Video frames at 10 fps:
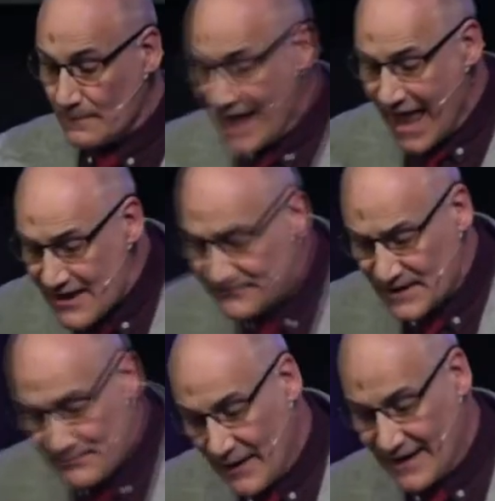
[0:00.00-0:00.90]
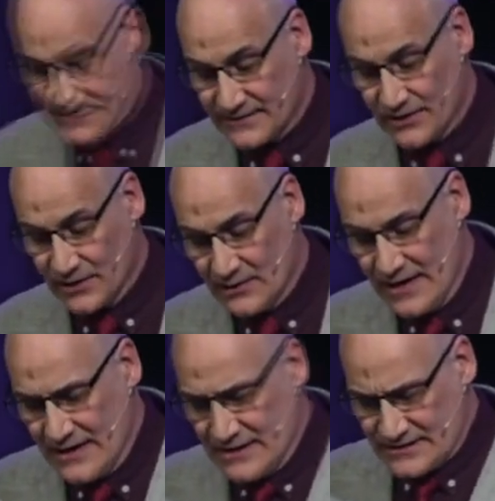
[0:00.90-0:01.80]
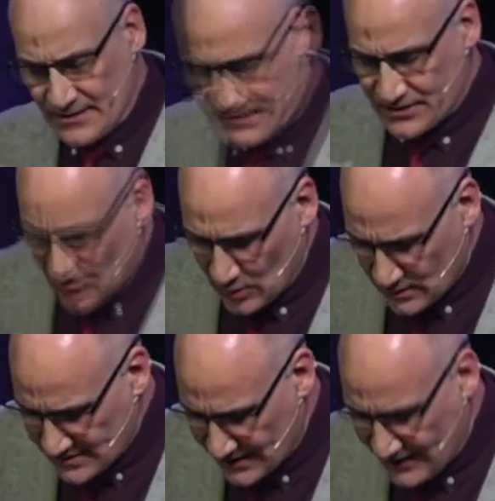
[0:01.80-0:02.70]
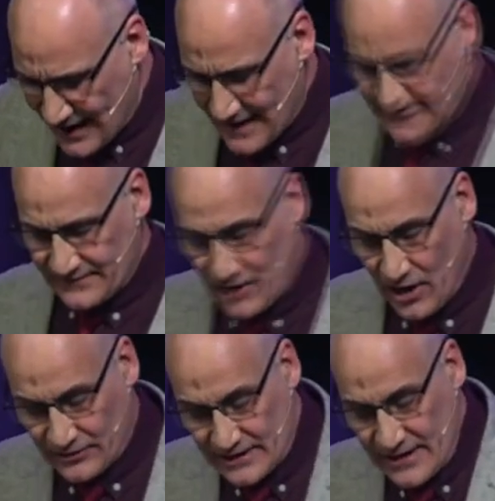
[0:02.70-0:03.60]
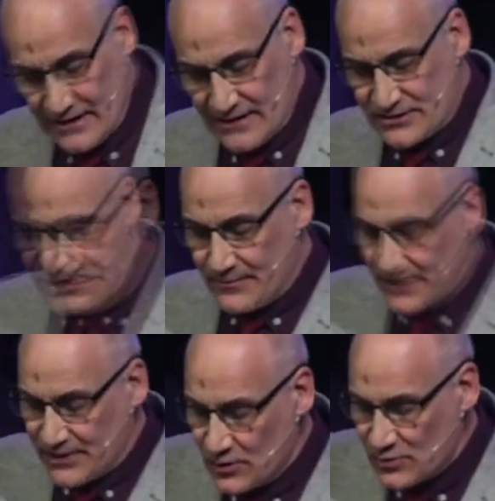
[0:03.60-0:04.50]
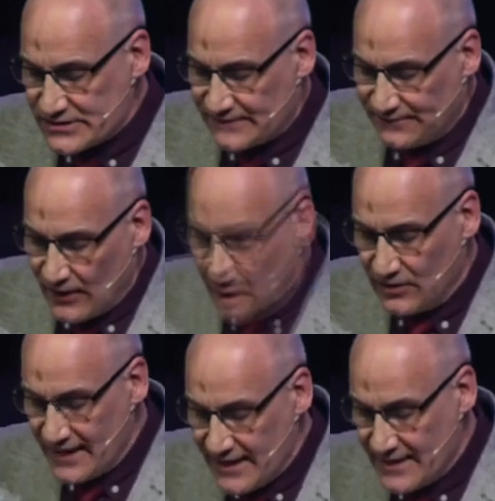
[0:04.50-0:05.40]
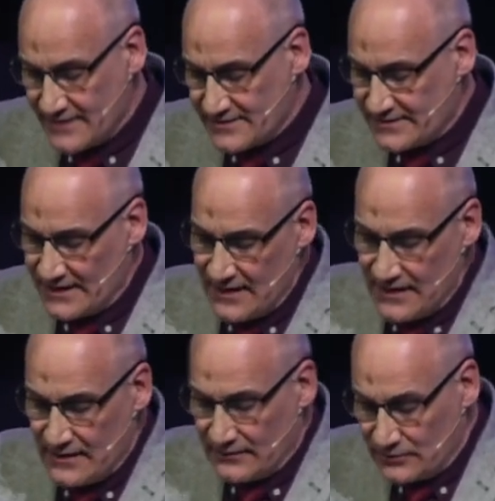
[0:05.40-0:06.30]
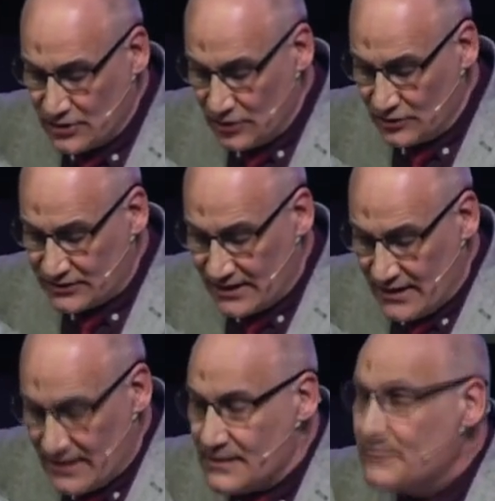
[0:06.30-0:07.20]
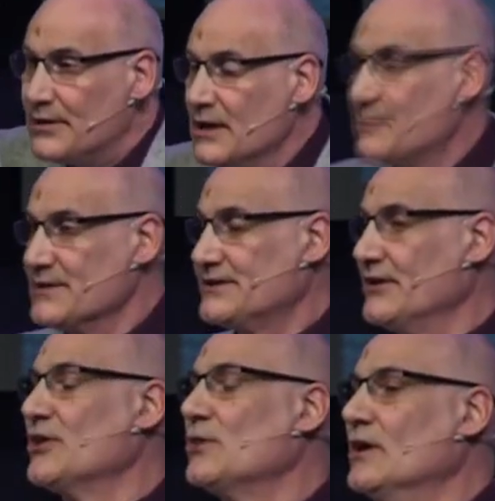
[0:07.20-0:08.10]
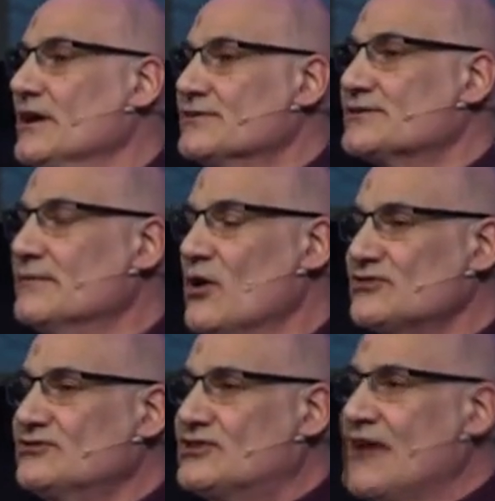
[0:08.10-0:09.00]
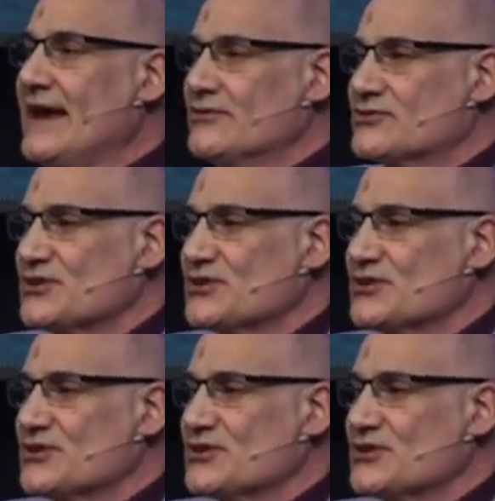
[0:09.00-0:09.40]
every part of you, to be tools in the hand of God to be used for His good purpose. In other words, the most dangerous